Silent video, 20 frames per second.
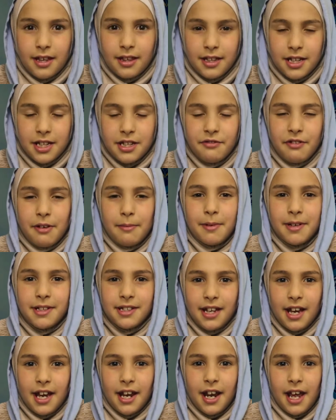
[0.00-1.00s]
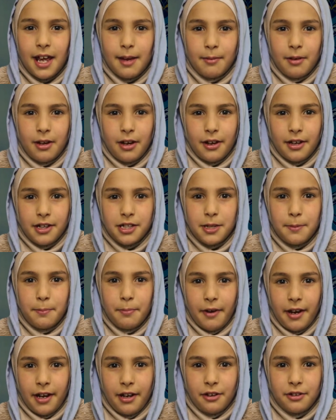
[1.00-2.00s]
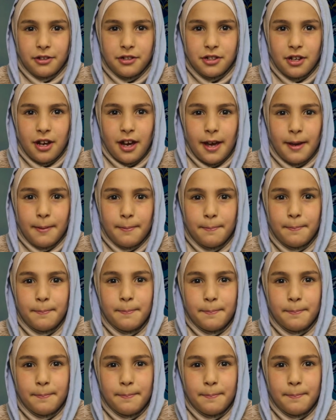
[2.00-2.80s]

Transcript: This Ramadan, I am going to pray on time.